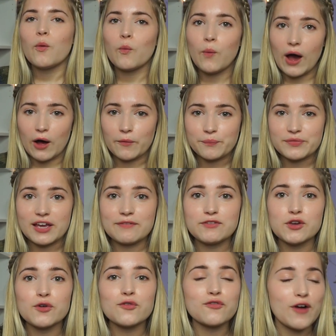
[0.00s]
Well, if
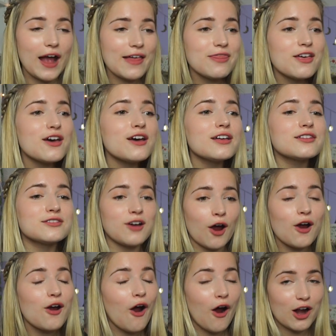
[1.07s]
you've read the
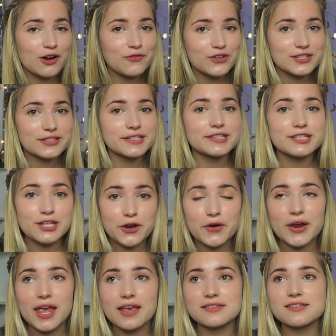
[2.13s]
Dark Artifices
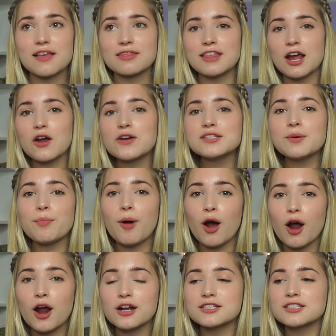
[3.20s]
series, there is a
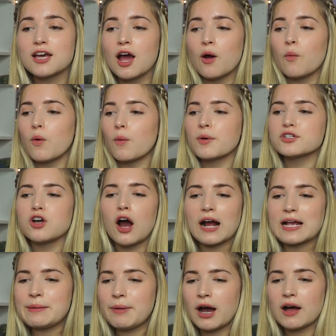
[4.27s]
part where we're
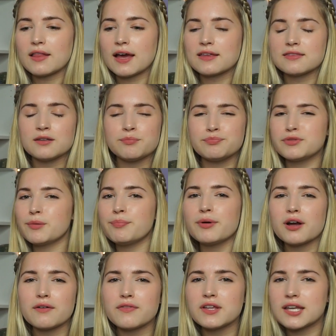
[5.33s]
talking about like the
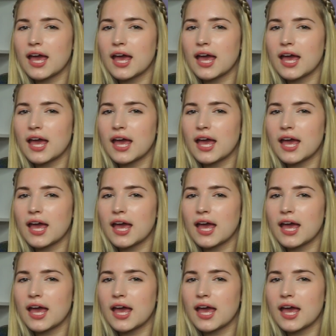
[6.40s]
Book of the